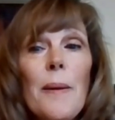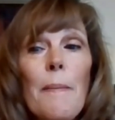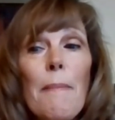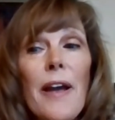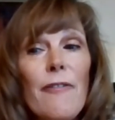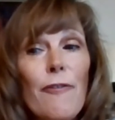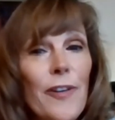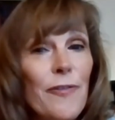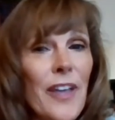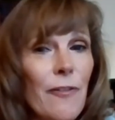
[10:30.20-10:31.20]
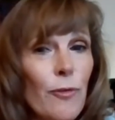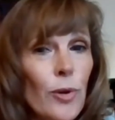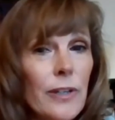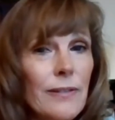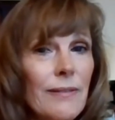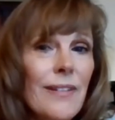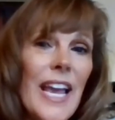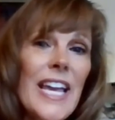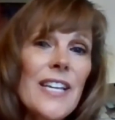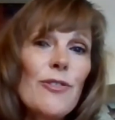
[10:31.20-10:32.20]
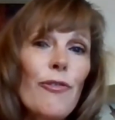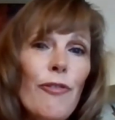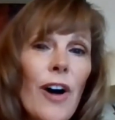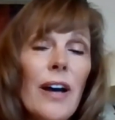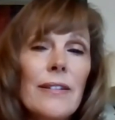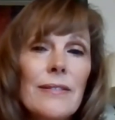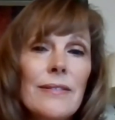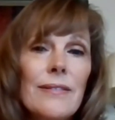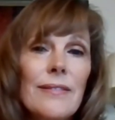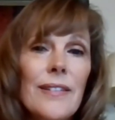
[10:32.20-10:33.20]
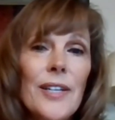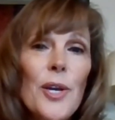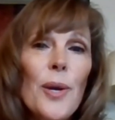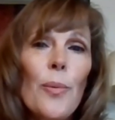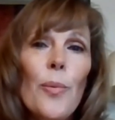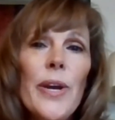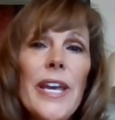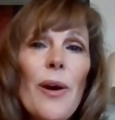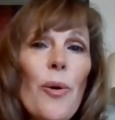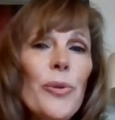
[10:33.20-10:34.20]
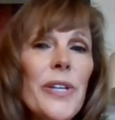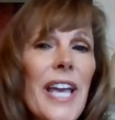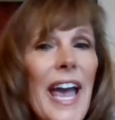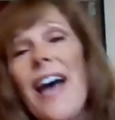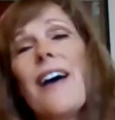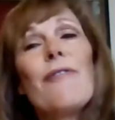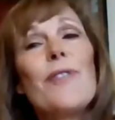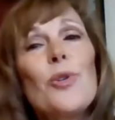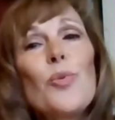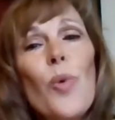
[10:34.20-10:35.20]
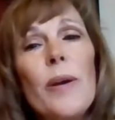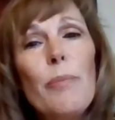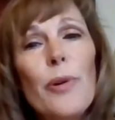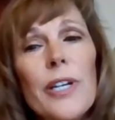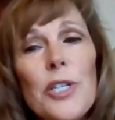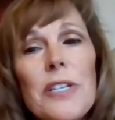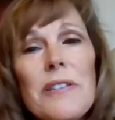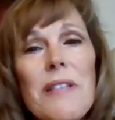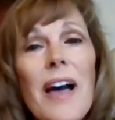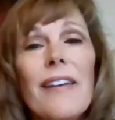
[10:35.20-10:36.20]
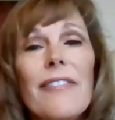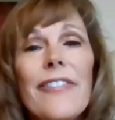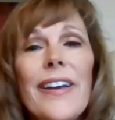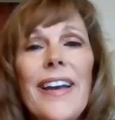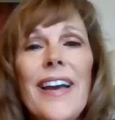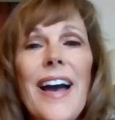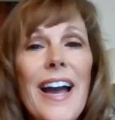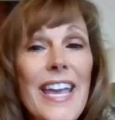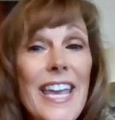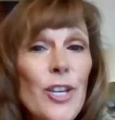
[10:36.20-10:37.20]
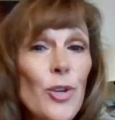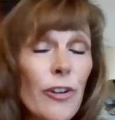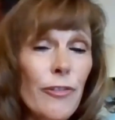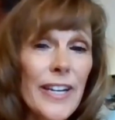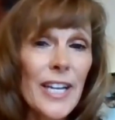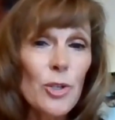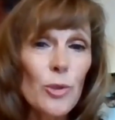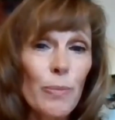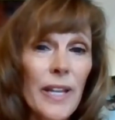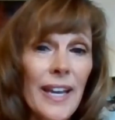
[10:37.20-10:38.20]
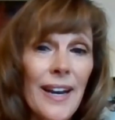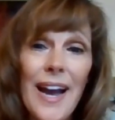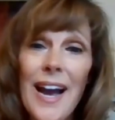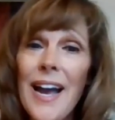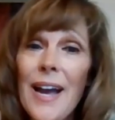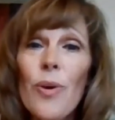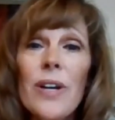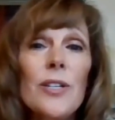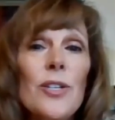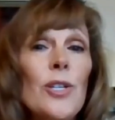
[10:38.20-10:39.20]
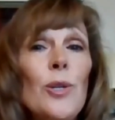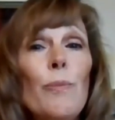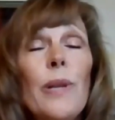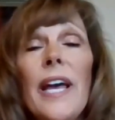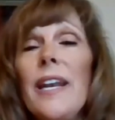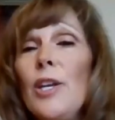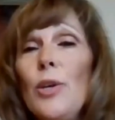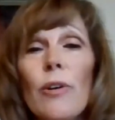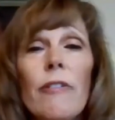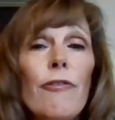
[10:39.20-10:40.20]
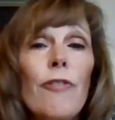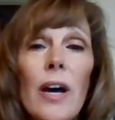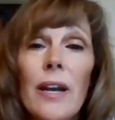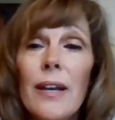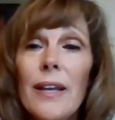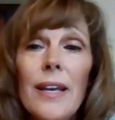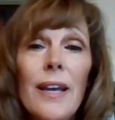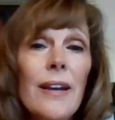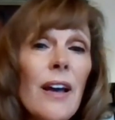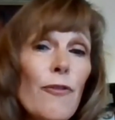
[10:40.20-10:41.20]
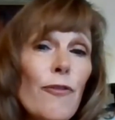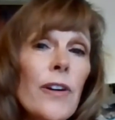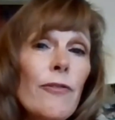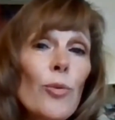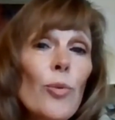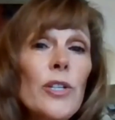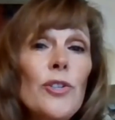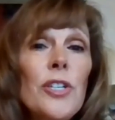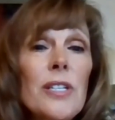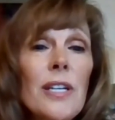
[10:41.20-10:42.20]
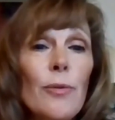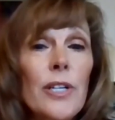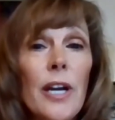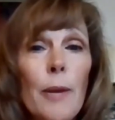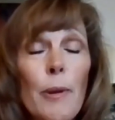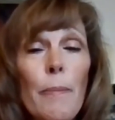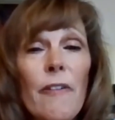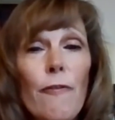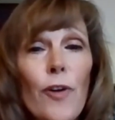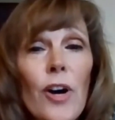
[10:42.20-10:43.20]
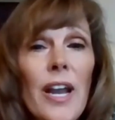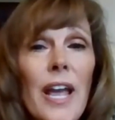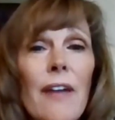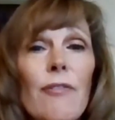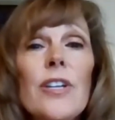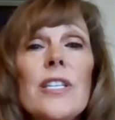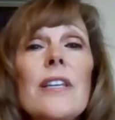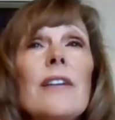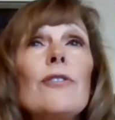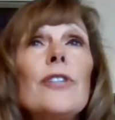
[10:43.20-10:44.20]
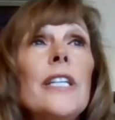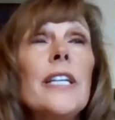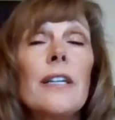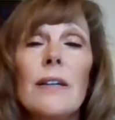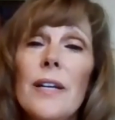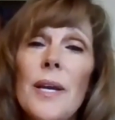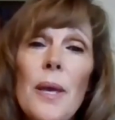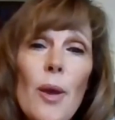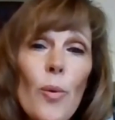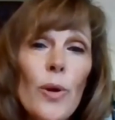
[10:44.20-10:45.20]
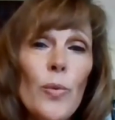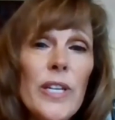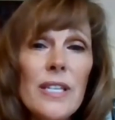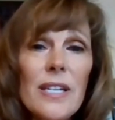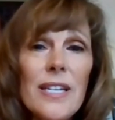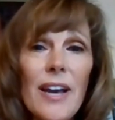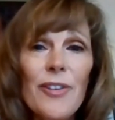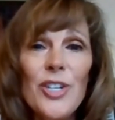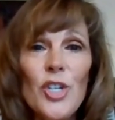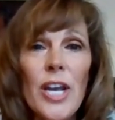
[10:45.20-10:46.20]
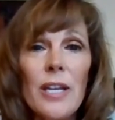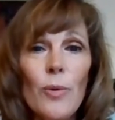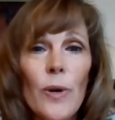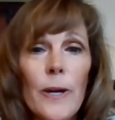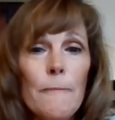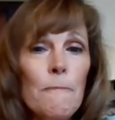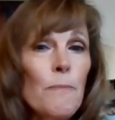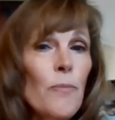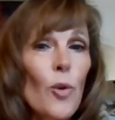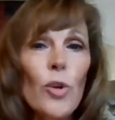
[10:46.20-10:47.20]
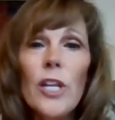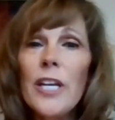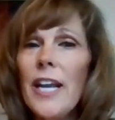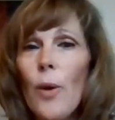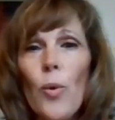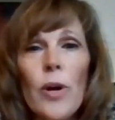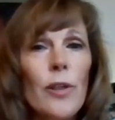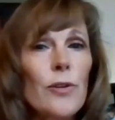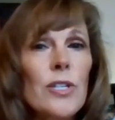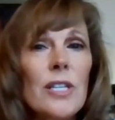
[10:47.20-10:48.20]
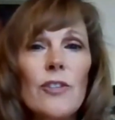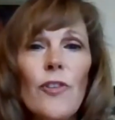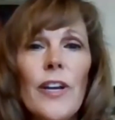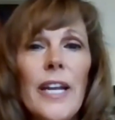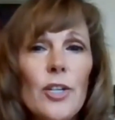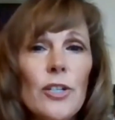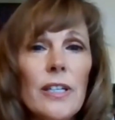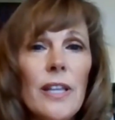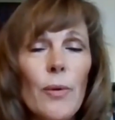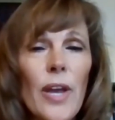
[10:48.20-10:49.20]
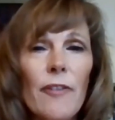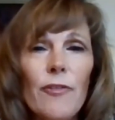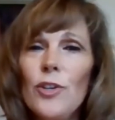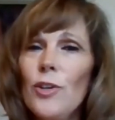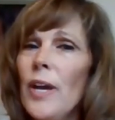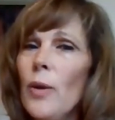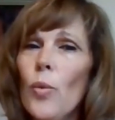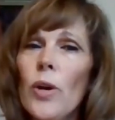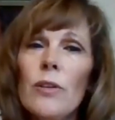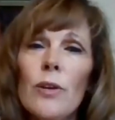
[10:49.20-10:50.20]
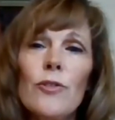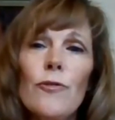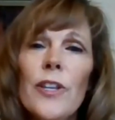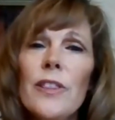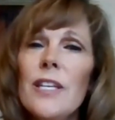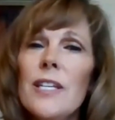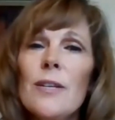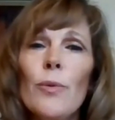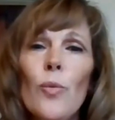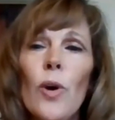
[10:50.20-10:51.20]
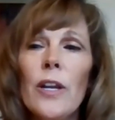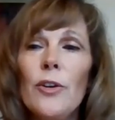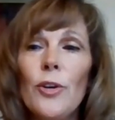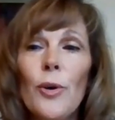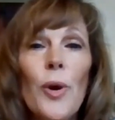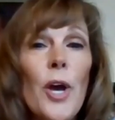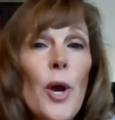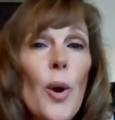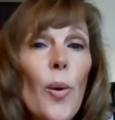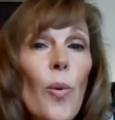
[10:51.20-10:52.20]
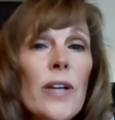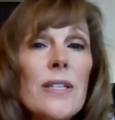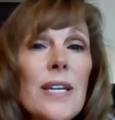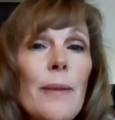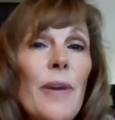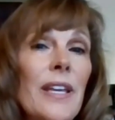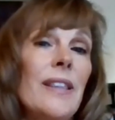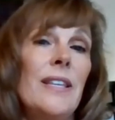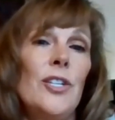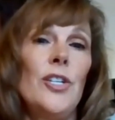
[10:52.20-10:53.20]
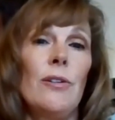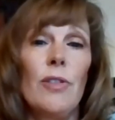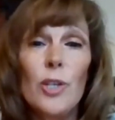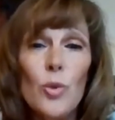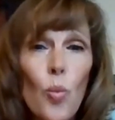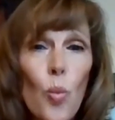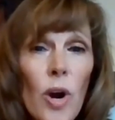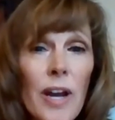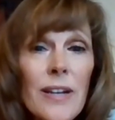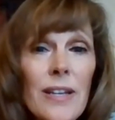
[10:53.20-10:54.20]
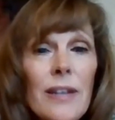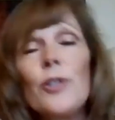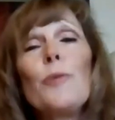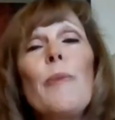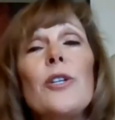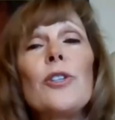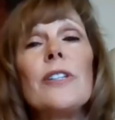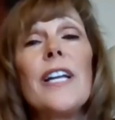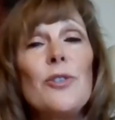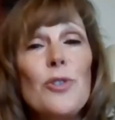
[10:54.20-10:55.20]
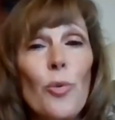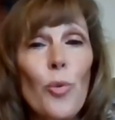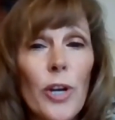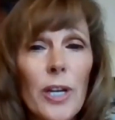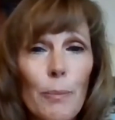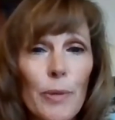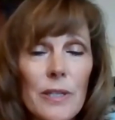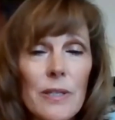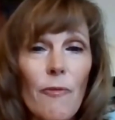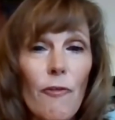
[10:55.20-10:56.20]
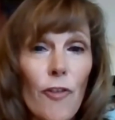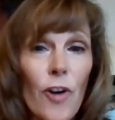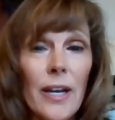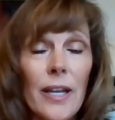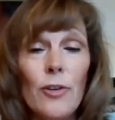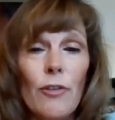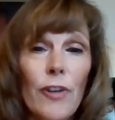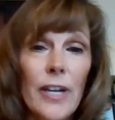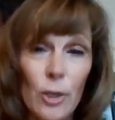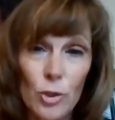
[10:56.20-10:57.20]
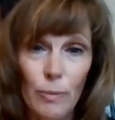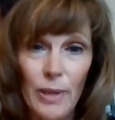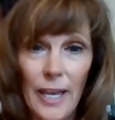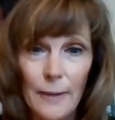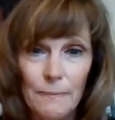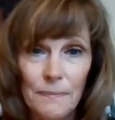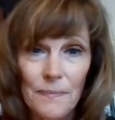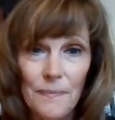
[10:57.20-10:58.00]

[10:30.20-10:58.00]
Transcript: My fifth F word is fun. We only have this one precious life. In your financial plan, I want to see you planning your fun. Not fun for when you just hit retirement, but fun every single year. When we sit down in January, we're looking at what are those things financially that we have to do, and what are those fun things that we want to do? What's going to make this year, this 1 year special? And so we're going to put some fun in your financial plan.